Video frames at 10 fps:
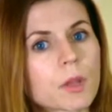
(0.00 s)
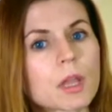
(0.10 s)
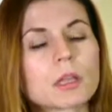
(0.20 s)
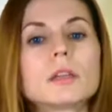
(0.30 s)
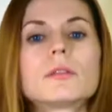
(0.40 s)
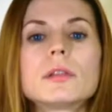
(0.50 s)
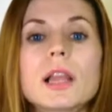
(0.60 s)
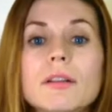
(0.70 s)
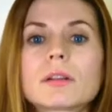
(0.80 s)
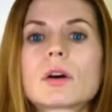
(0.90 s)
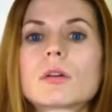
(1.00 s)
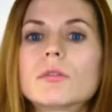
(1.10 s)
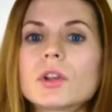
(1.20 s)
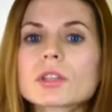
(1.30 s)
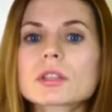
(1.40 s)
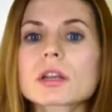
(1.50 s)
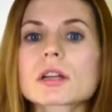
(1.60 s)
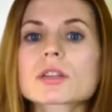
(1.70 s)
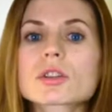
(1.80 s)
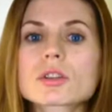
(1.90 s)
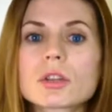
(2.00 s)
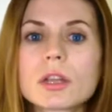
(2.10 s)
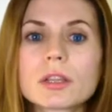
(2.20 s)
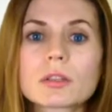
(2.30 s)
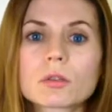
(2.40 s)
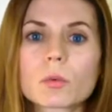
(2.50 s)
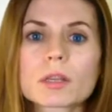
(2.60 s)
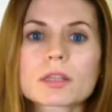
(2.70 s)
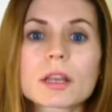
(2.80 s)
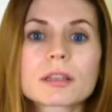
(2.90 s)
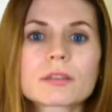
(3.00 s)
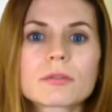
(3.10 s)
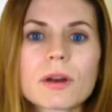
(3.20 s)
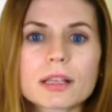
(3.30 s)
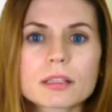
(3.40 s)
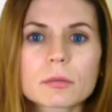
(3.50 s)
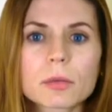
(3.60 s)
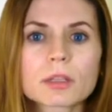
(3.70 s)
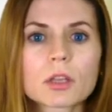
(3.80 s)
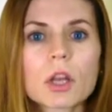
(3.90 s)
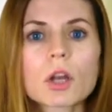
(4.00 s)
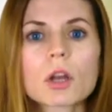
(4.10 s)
The level of risk associated with the investment